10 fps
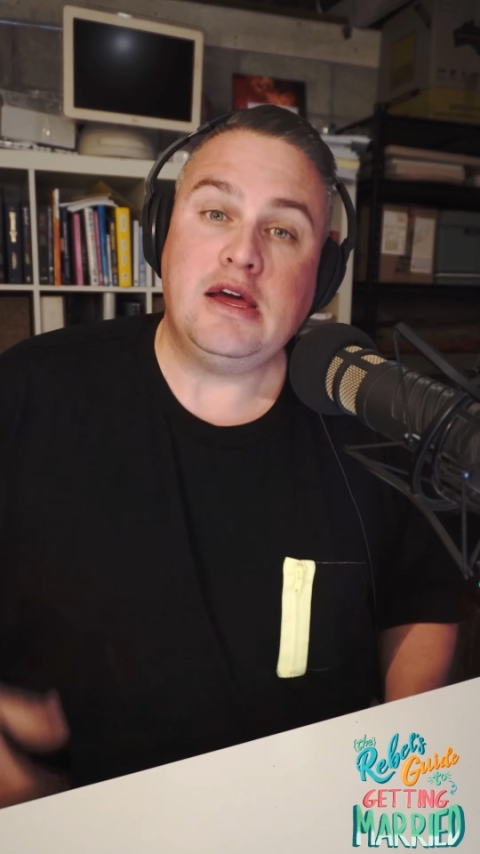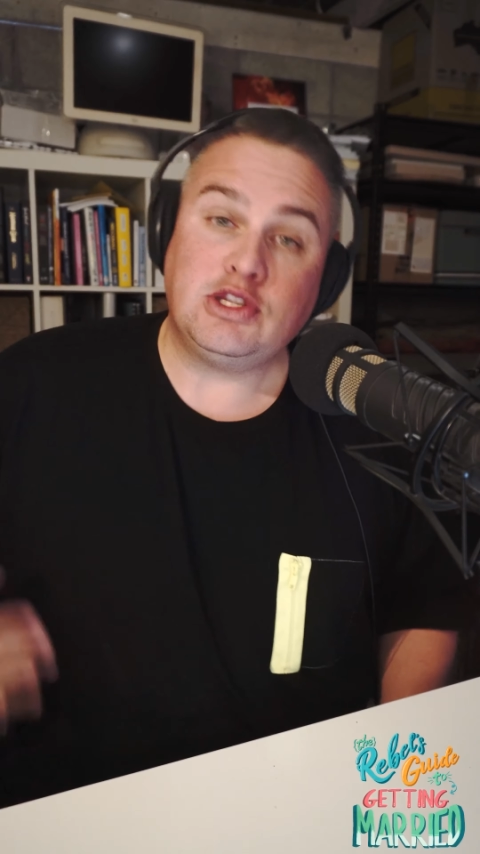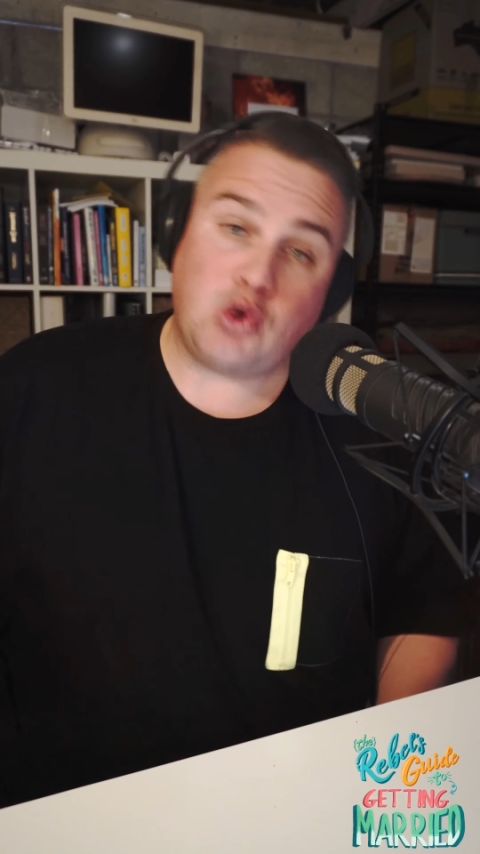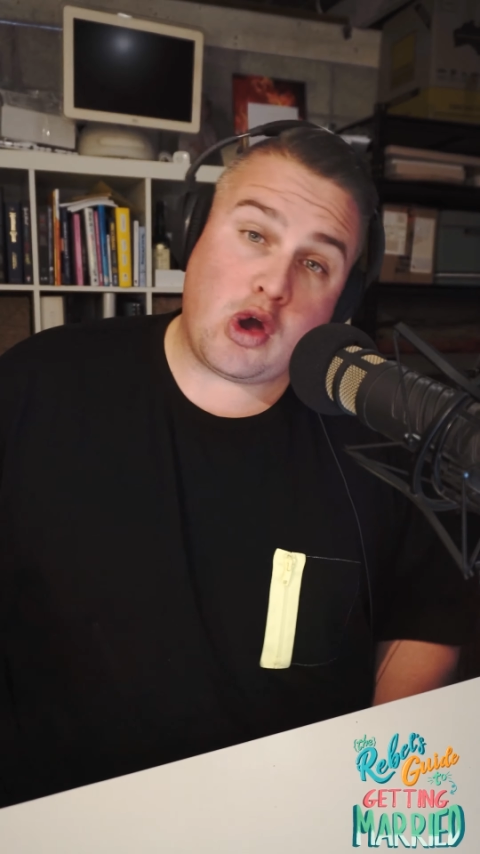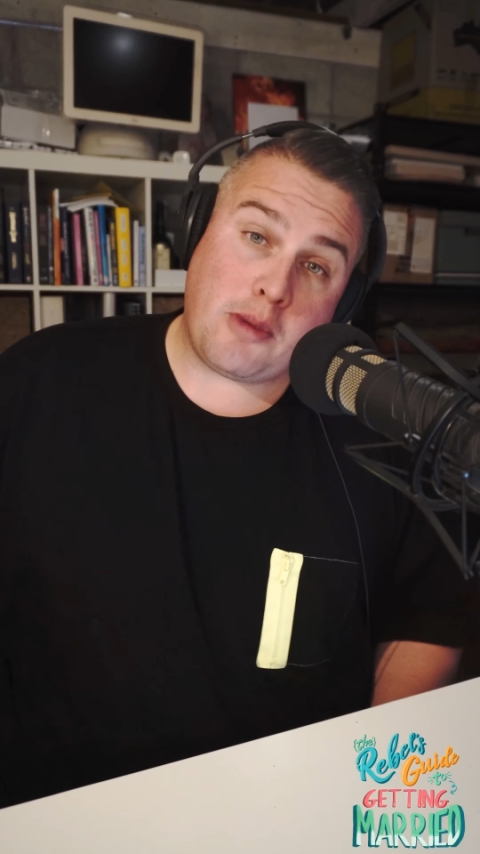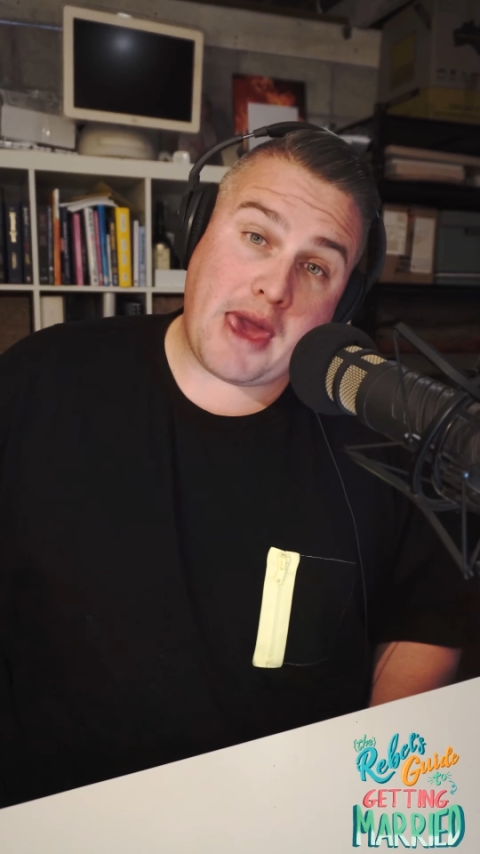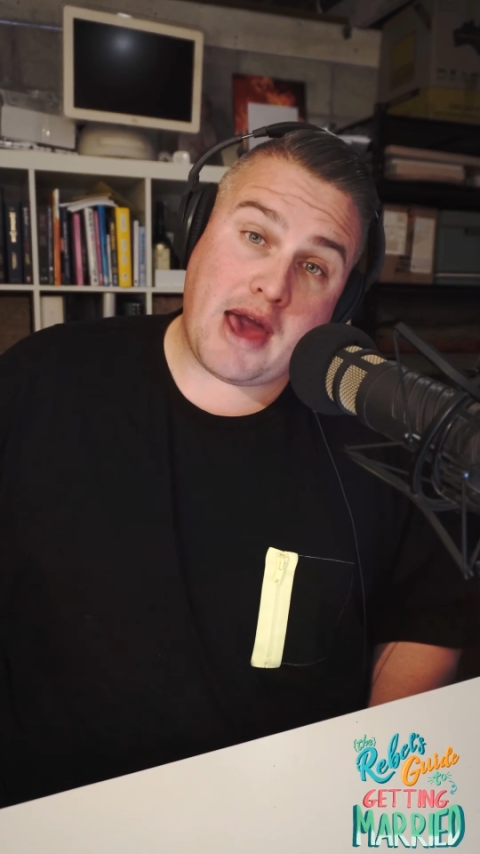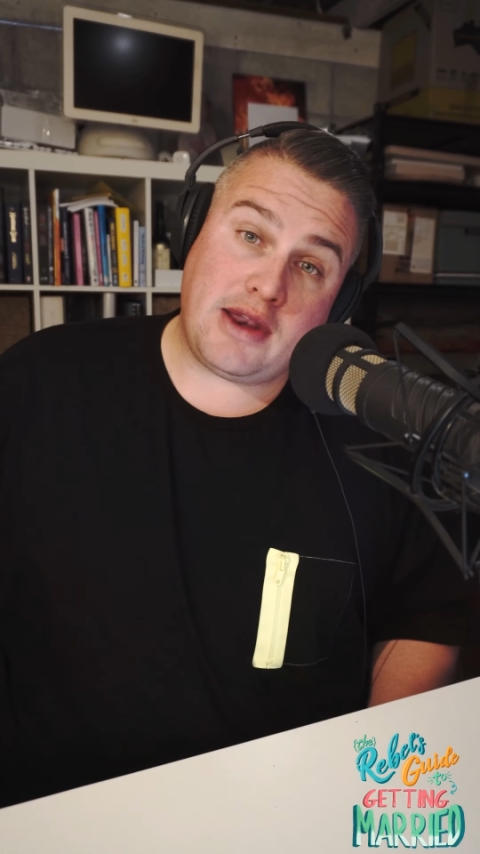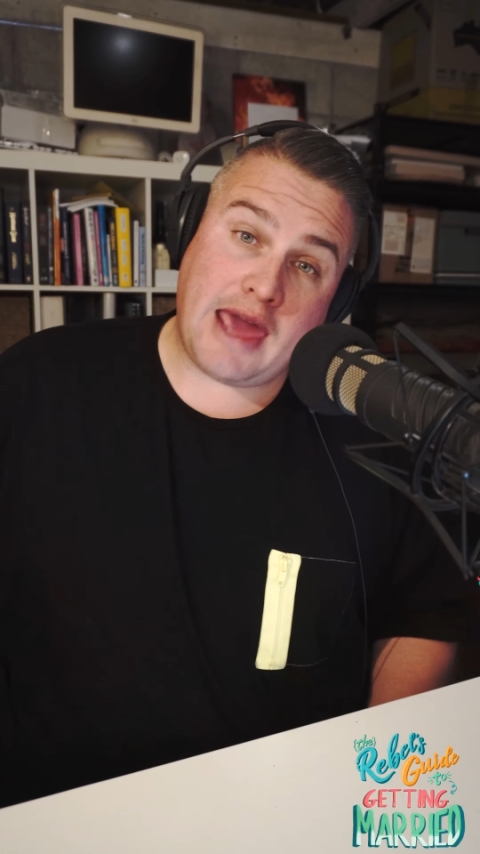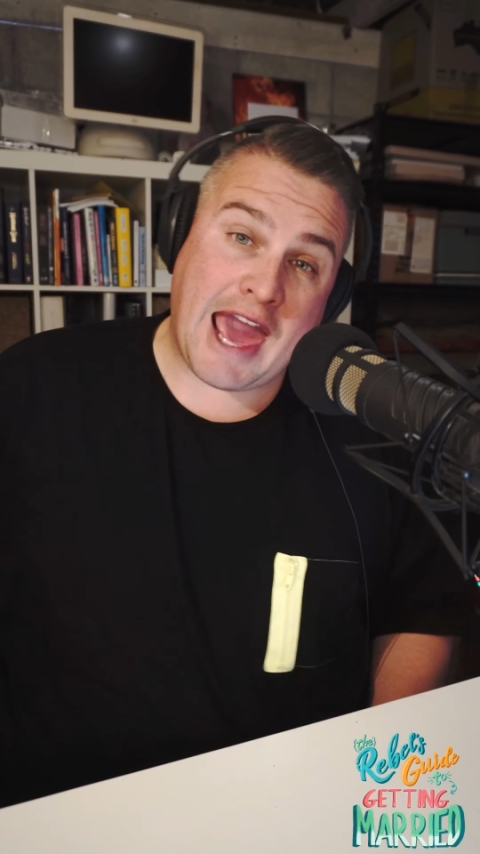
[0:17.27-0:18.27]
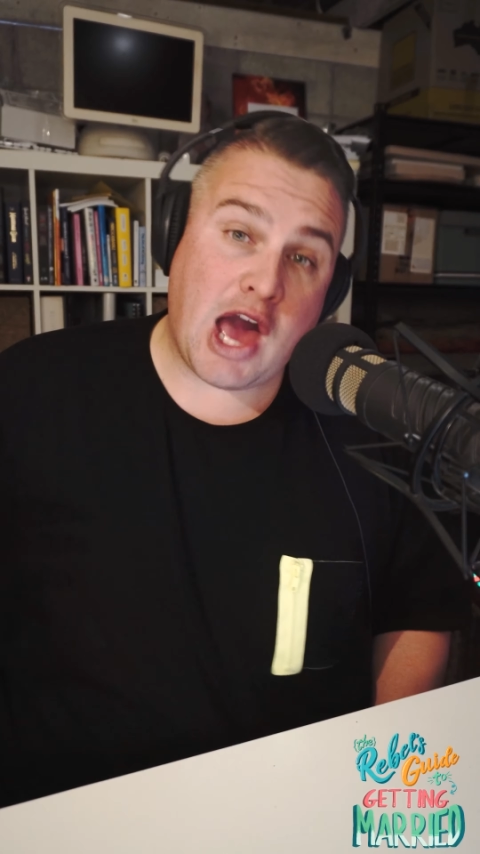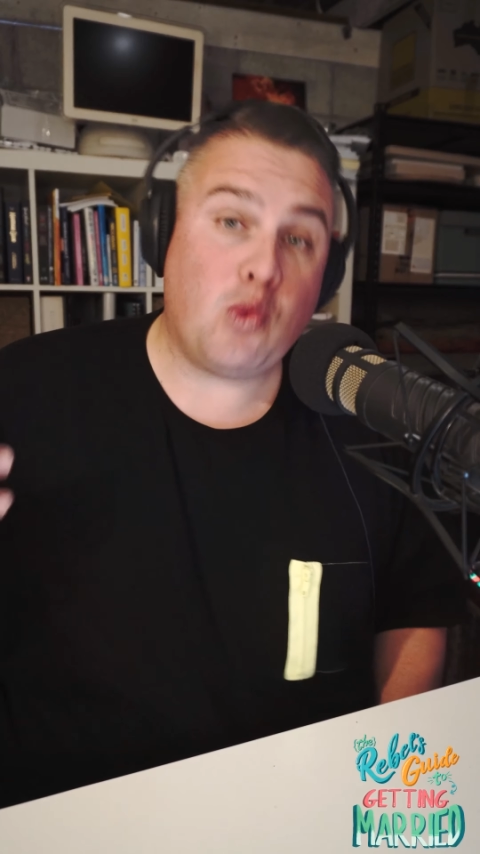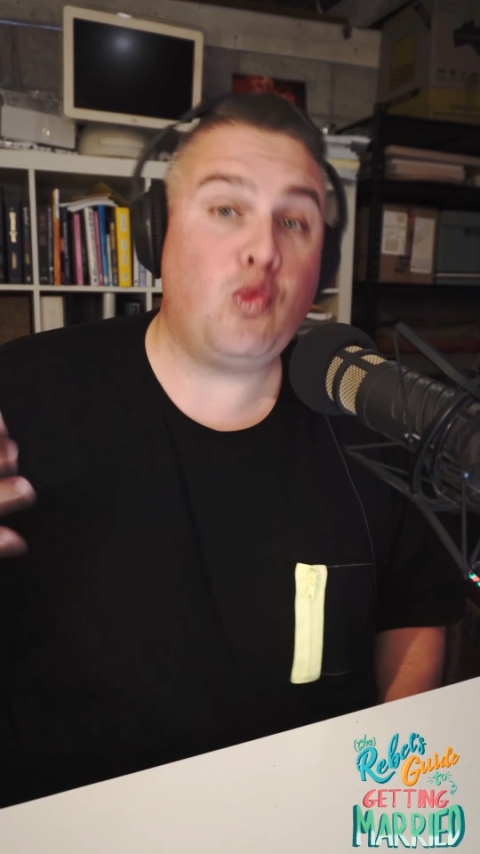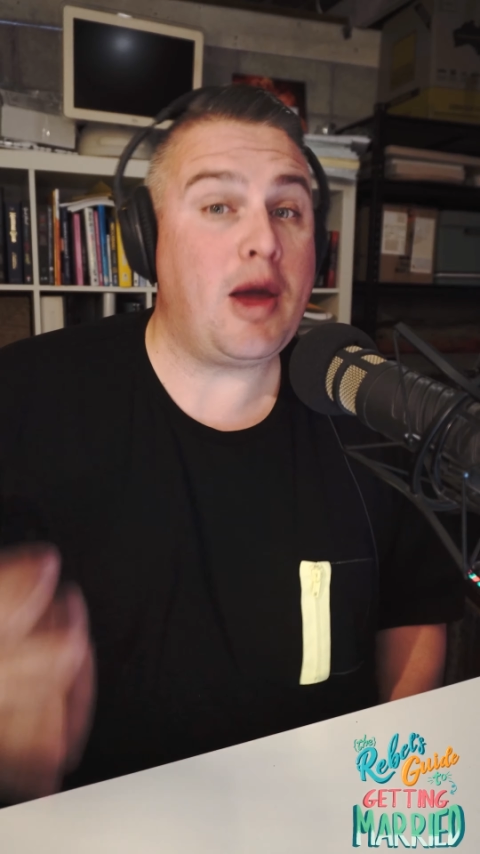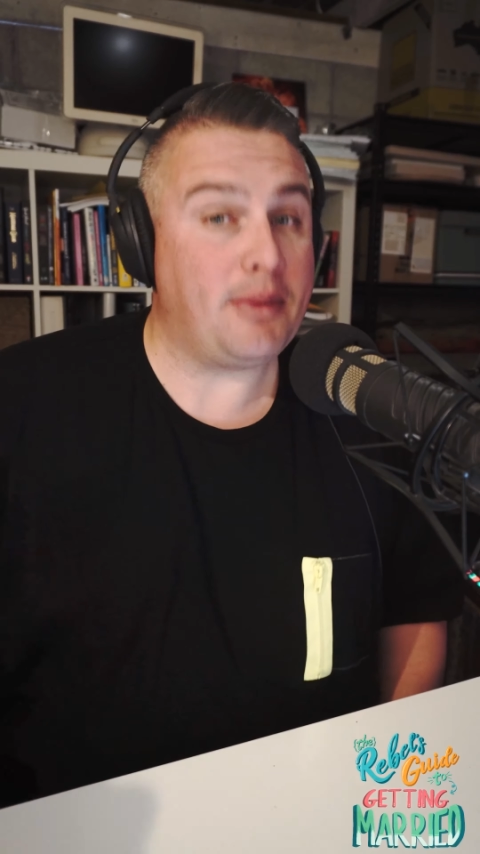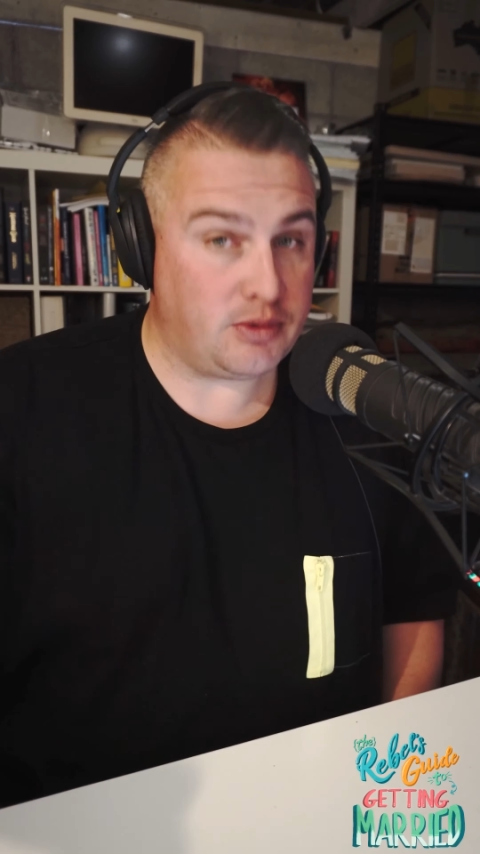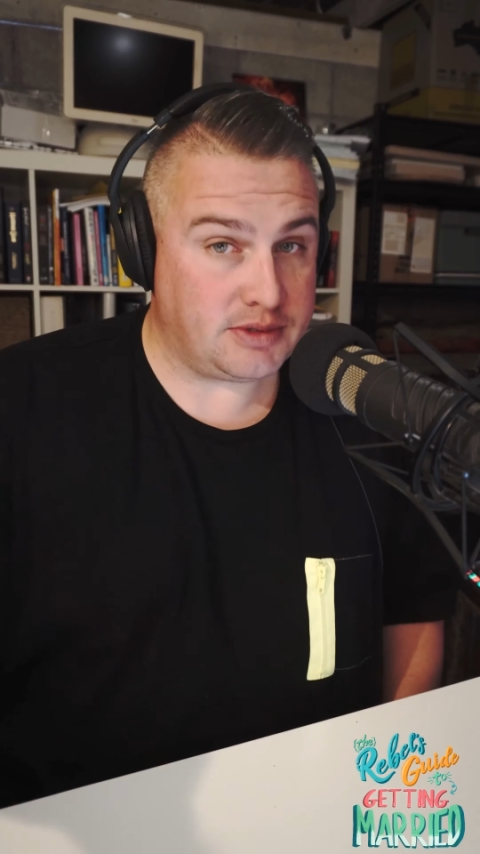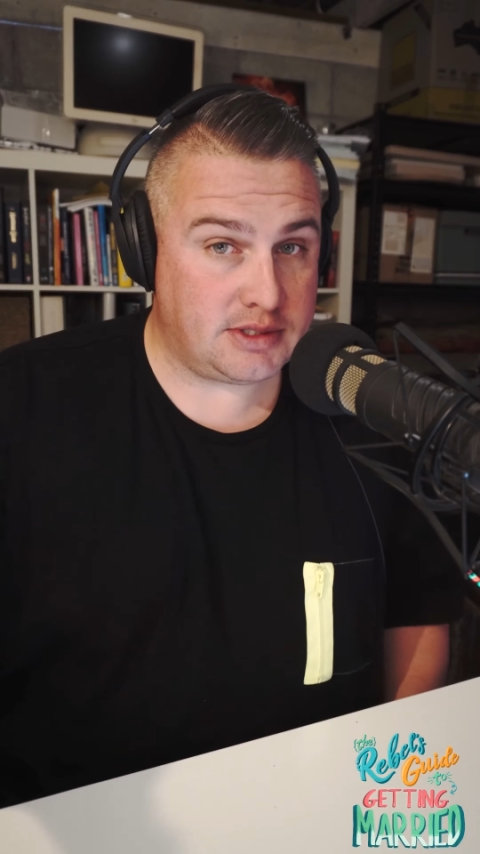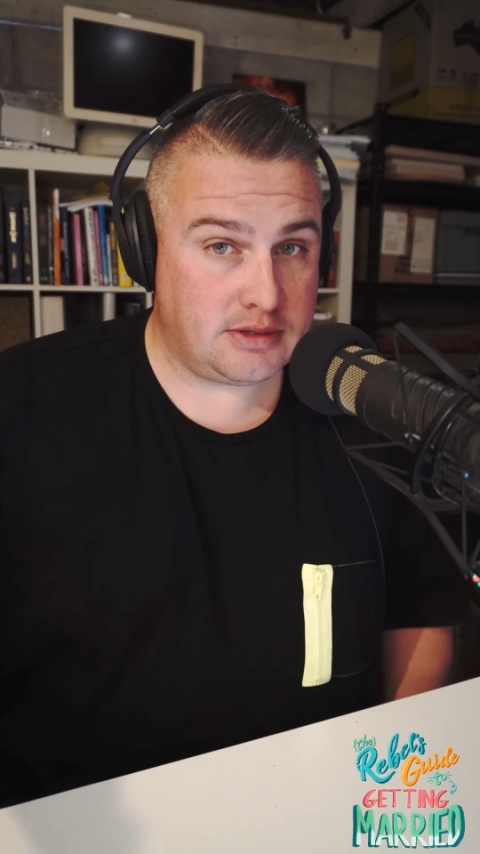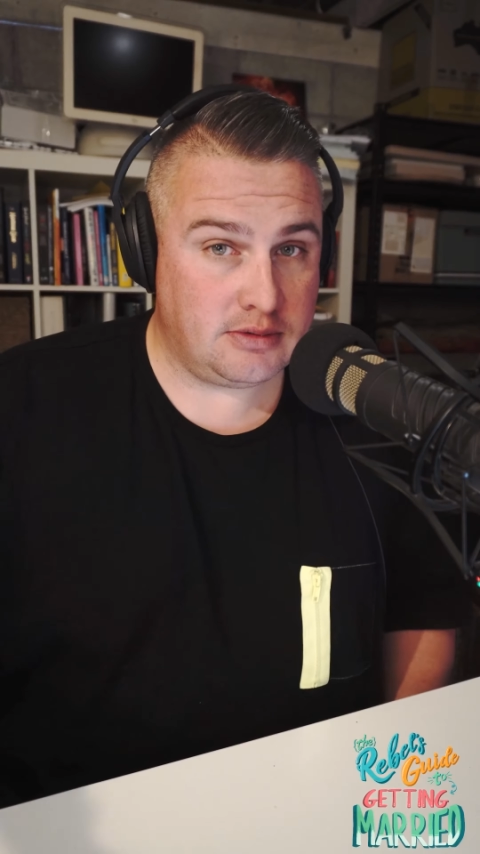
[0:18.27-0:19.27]
talk about how
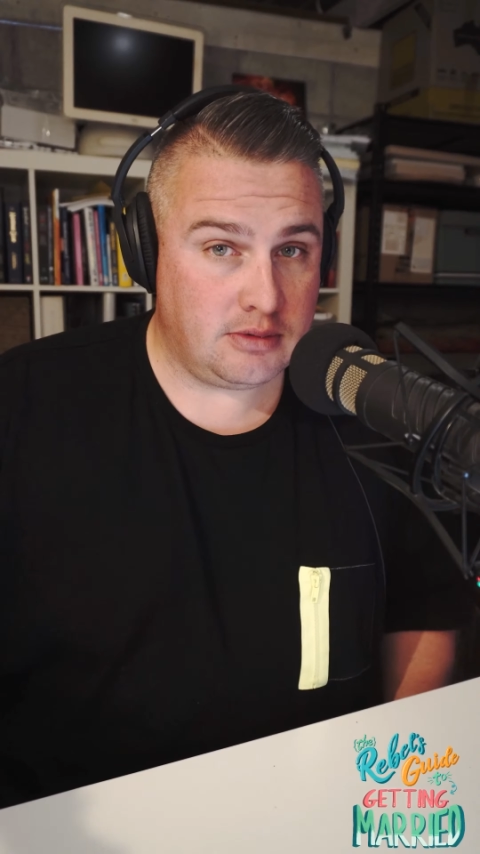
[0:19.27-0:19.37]
rebels